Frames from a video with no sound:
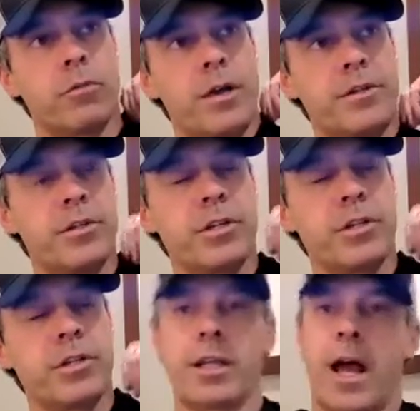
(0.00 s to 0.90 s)
it's
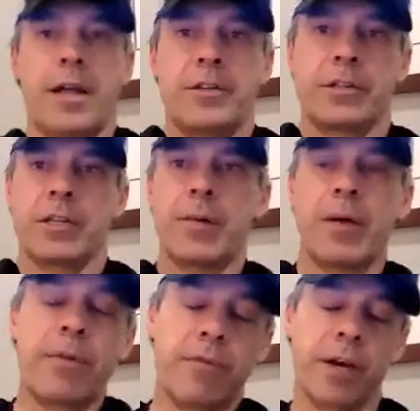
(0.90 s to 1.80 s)

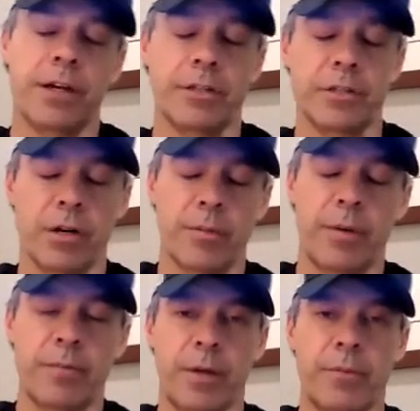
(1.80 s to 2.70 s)
just something I've been very
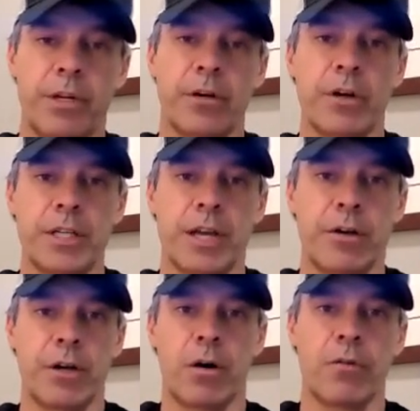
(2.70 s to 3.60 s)
concerned about. I'm curious
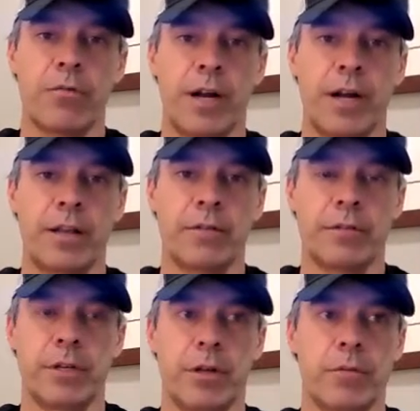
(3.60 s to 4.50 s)
how y'all are
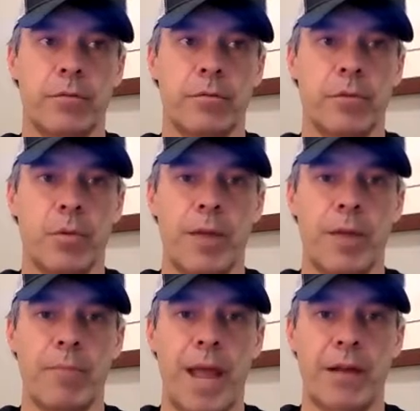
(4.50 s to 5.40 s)
finding, the
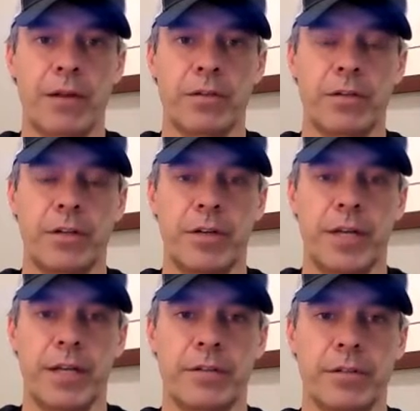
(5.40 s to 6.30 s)
right balance that you
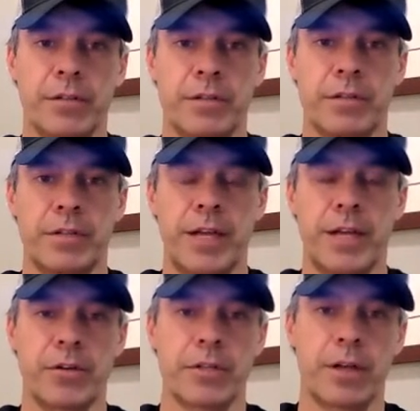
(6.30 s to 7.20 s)
need to sustain
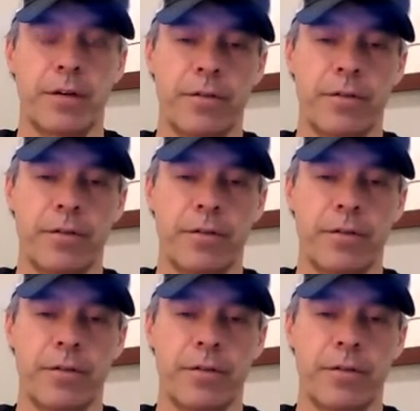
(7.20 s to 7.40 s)
yourself.